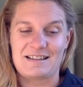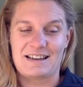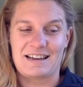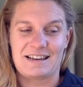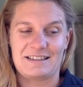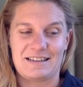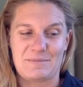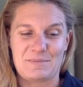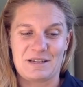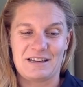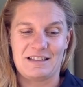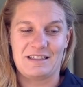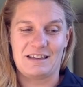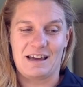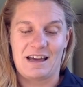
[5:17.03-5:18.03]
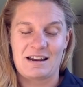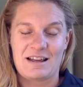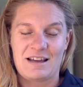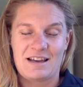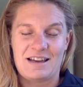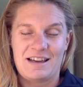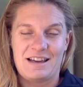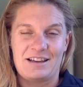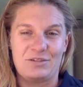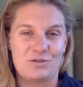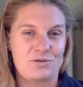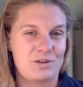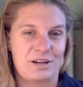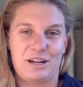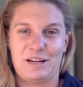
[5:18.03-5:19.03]
I guess something that
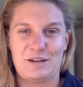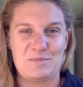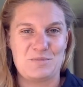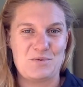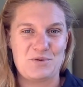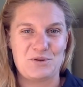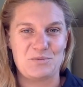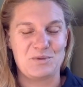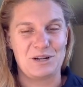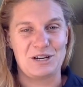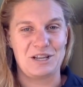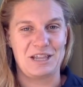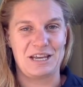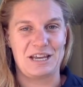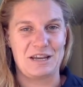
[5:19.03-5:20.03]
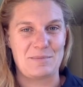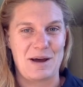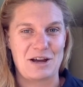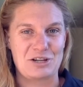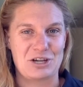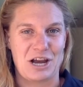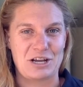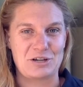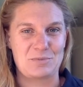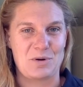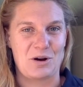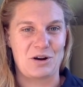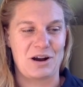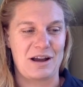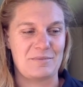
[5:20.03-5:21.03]
is critically important when you're thinking about
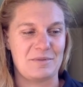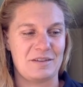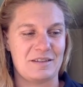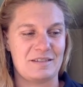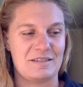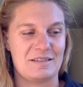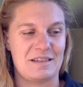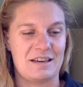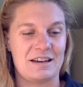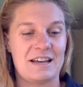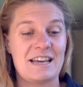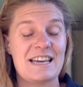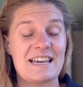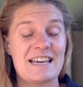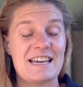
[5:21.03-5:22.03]
change programs, is that